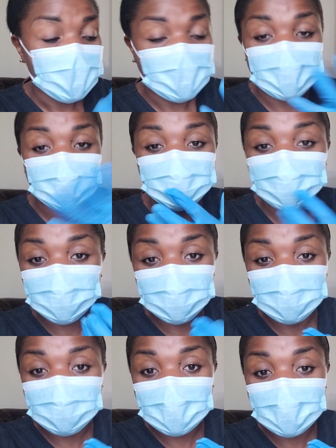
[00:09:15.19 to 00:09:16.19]
And
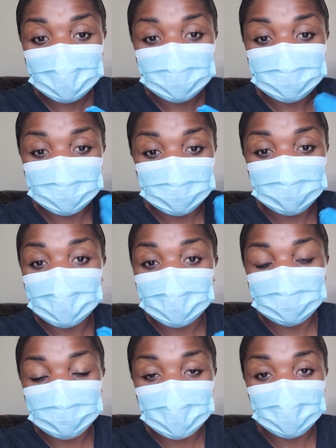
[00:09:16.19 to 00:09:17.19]
excuse the mask, it's
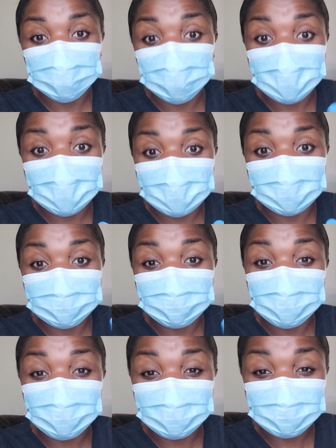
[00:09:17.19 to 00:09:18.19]
because I'm actually at an
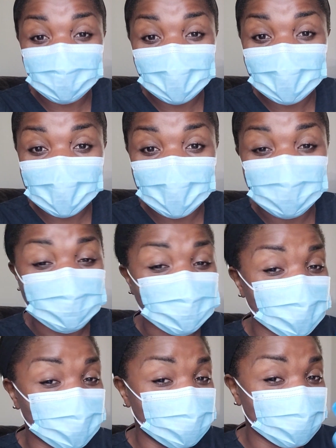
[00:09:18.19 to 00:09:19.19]
infusion right now, so